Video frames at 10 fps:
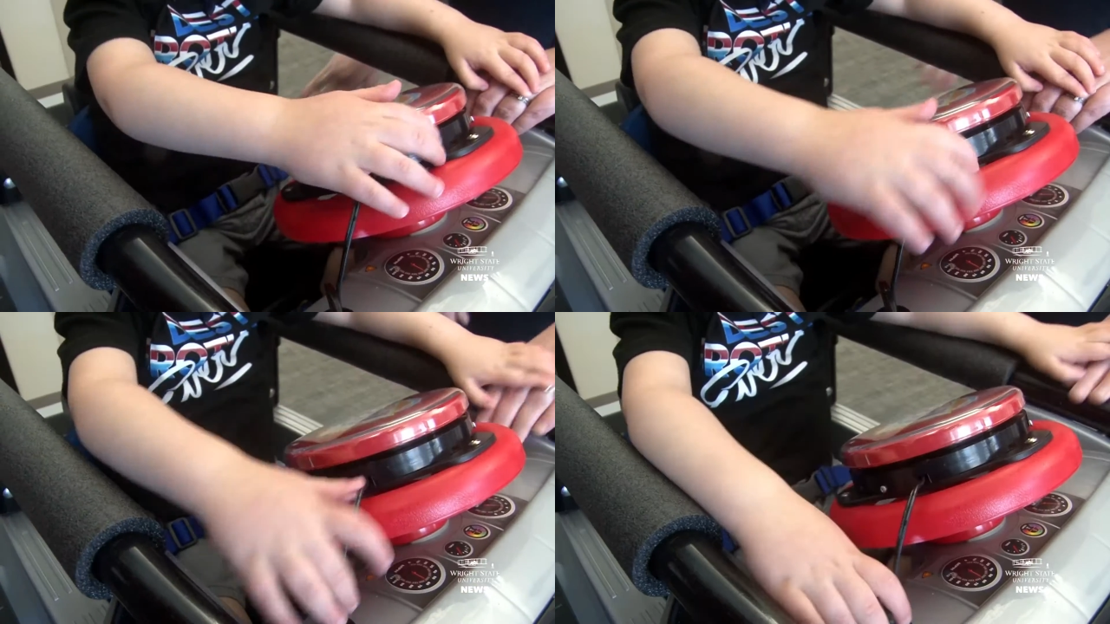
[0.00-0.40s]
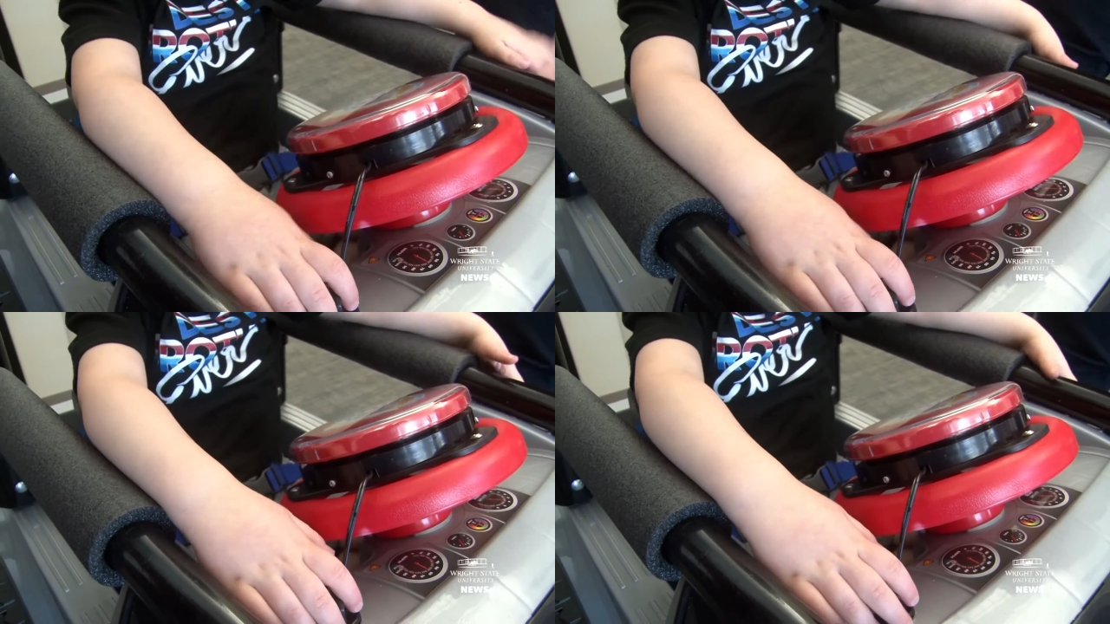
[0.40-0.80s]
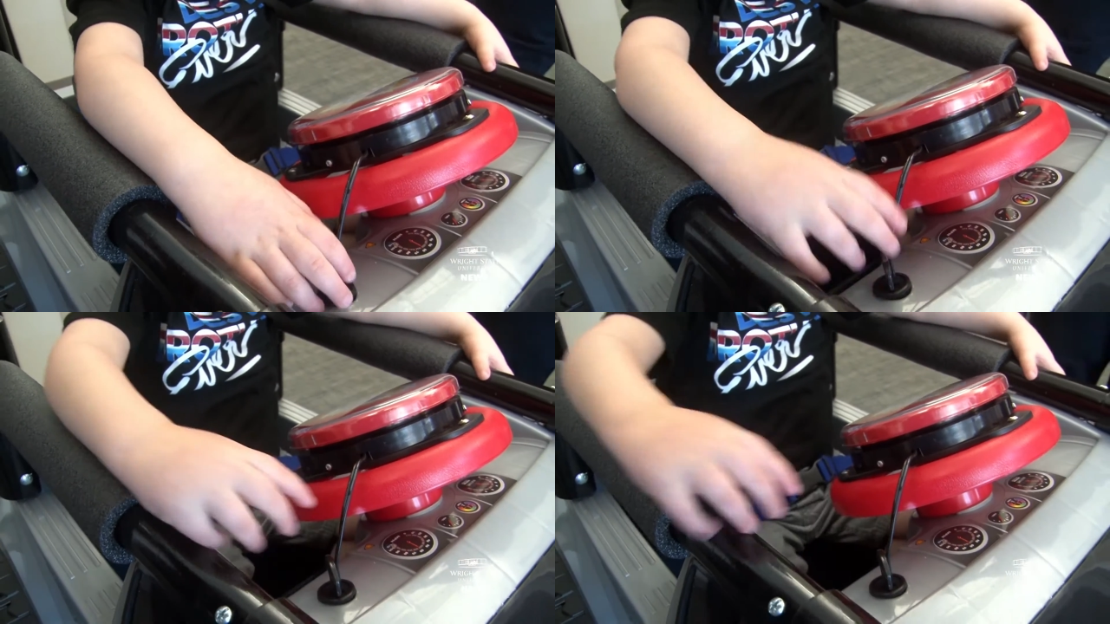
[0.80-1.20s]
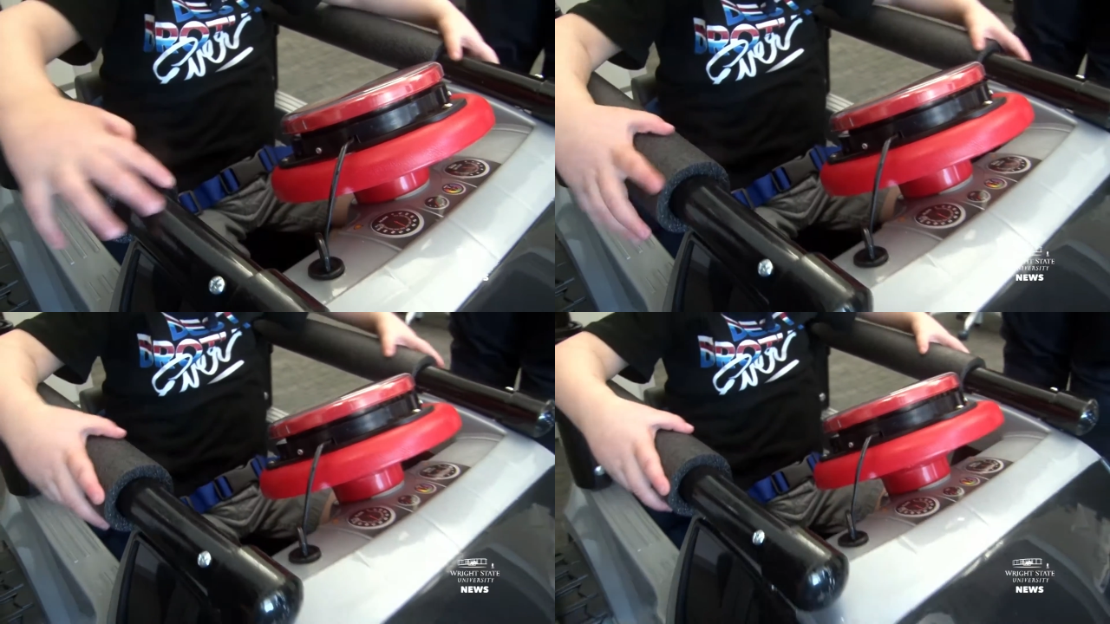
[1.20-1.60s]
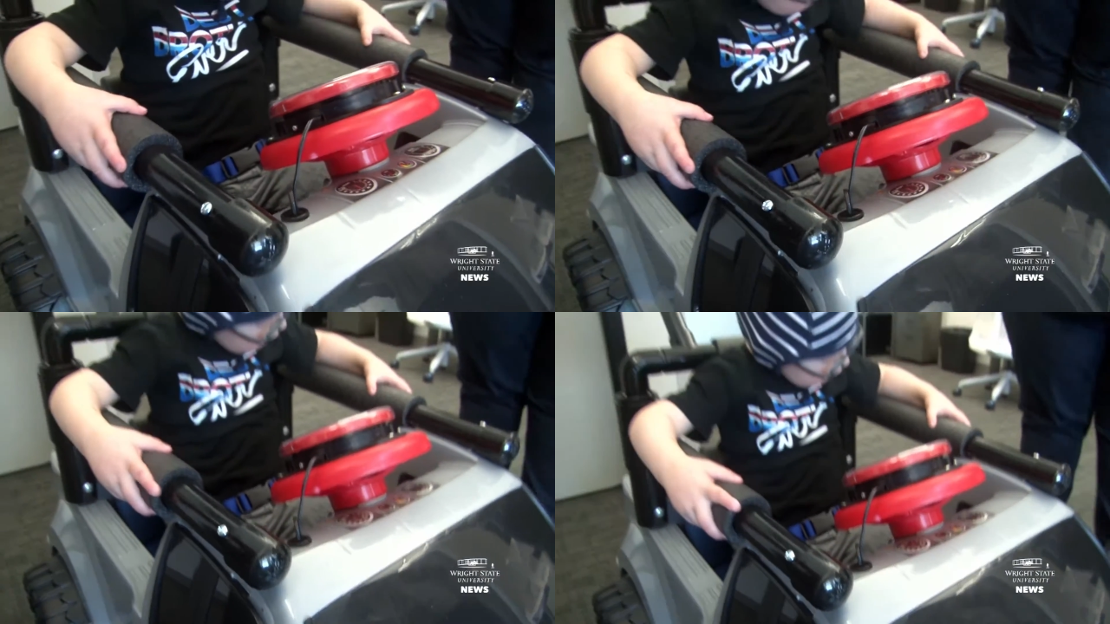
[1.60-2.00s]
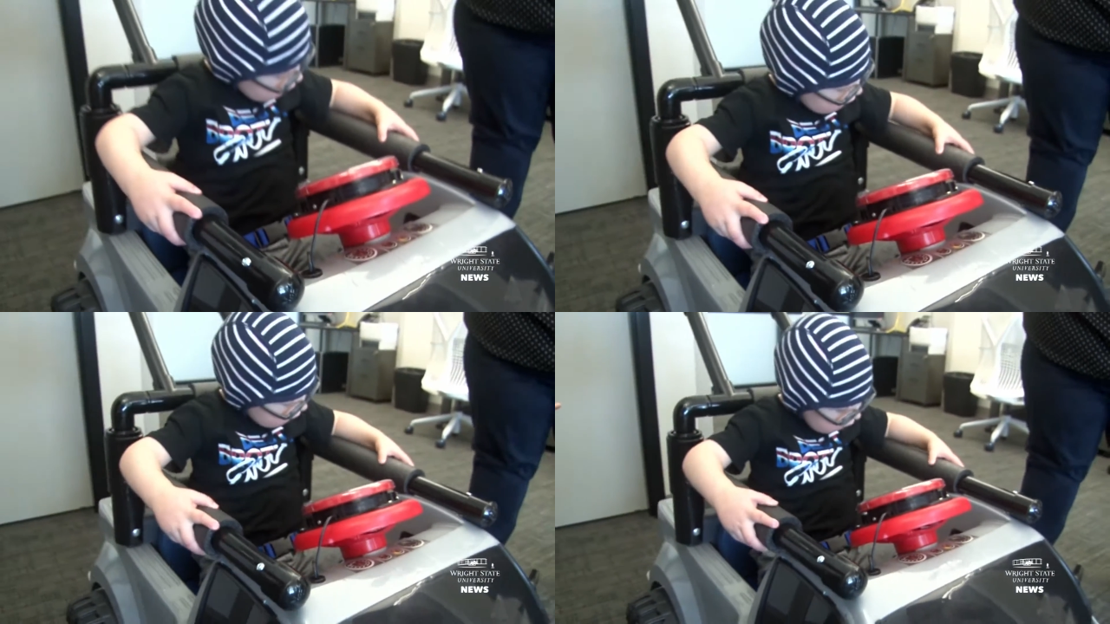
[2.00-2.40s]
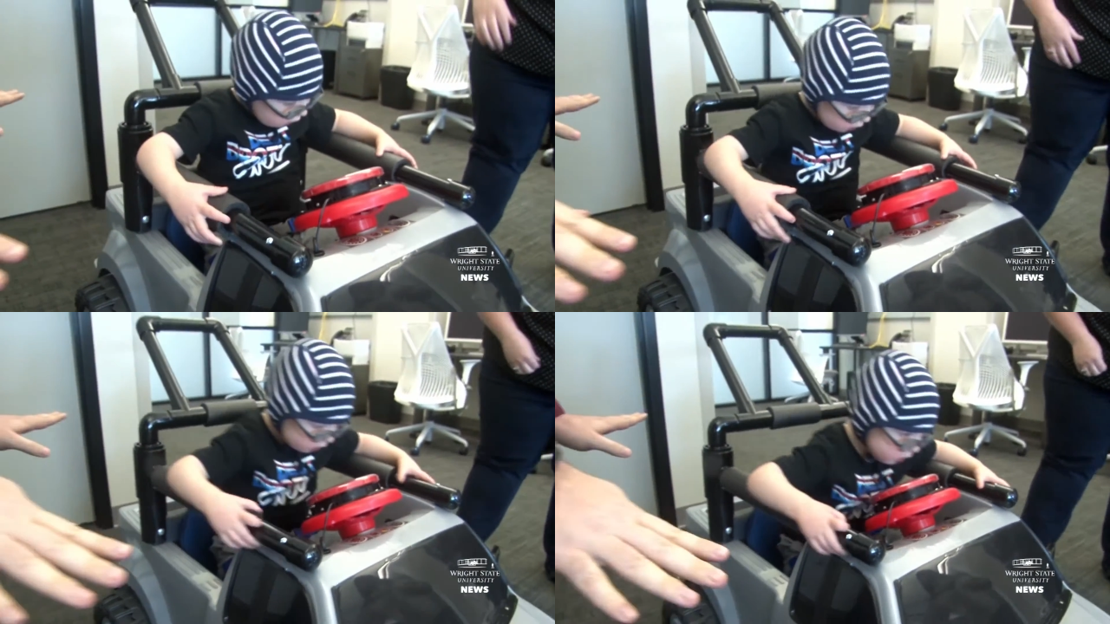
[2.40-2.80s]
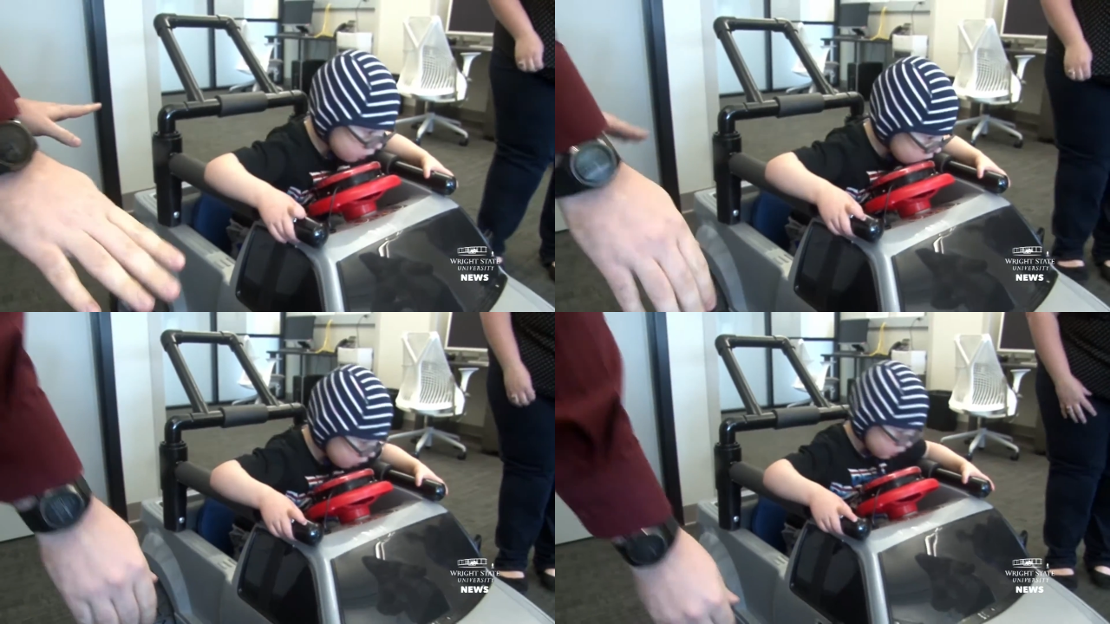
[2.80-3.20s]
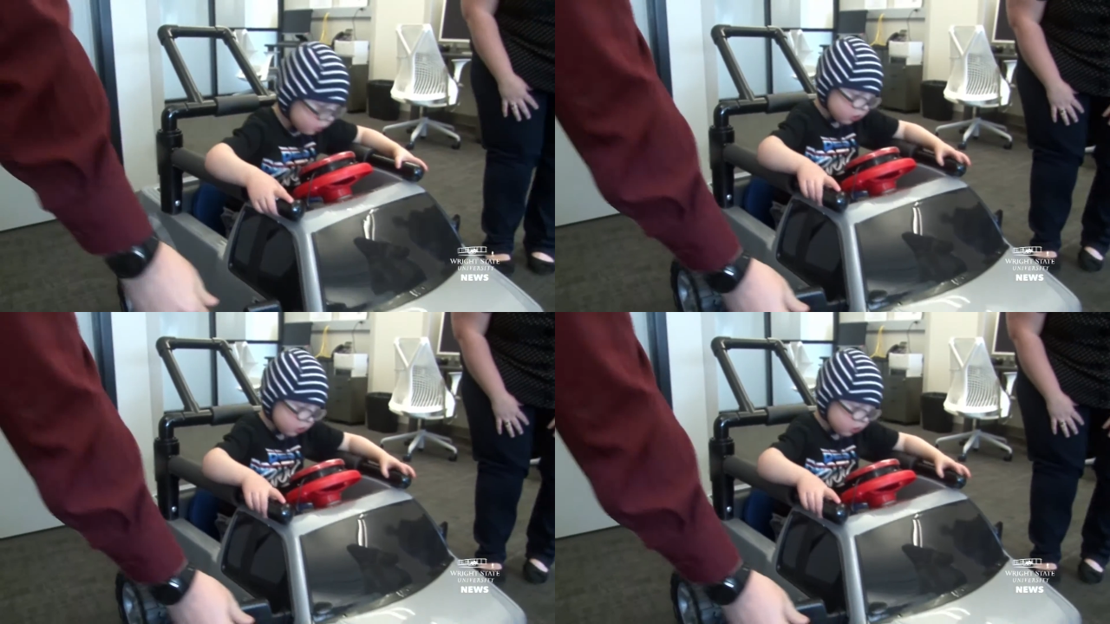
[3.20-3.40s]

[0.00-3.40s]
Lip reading: (no speaker visible)